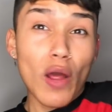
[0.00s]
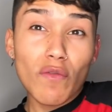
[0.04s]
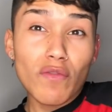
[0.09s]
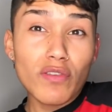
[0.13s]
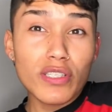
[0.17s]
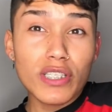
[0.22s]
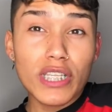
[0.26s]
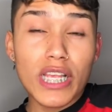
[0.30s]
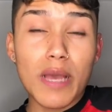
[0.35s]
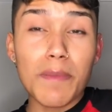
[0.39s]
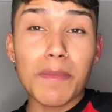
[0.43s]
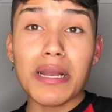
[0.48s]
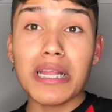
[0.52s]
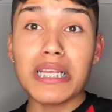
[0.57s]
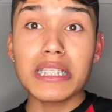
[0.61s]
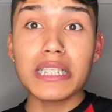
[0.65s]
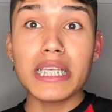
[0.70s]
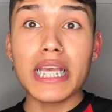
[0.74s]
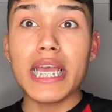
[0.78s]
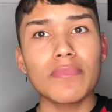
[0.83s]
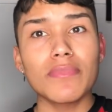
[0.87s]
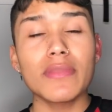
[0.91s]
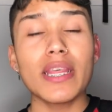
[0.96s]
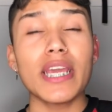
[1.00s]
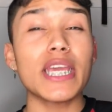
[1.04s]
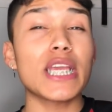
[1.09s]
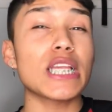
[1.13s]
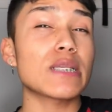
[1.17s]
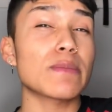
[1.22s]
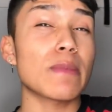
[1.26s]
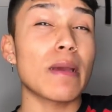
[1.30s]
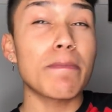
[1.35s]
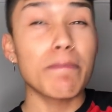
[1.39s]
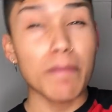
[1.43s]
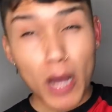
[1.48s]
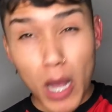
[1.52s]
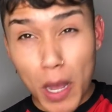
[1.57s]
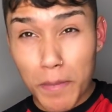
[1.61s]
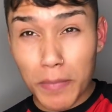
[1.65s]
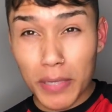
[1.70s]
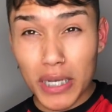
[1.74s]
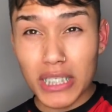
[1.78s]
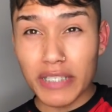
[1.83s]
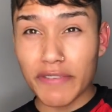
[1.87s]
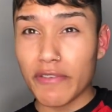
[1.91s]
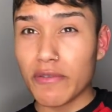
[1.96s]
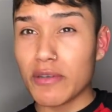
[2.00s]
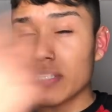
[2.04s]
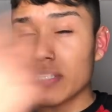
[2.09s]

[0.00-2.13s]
obviously I'm gonna say thank you to my mom, because if it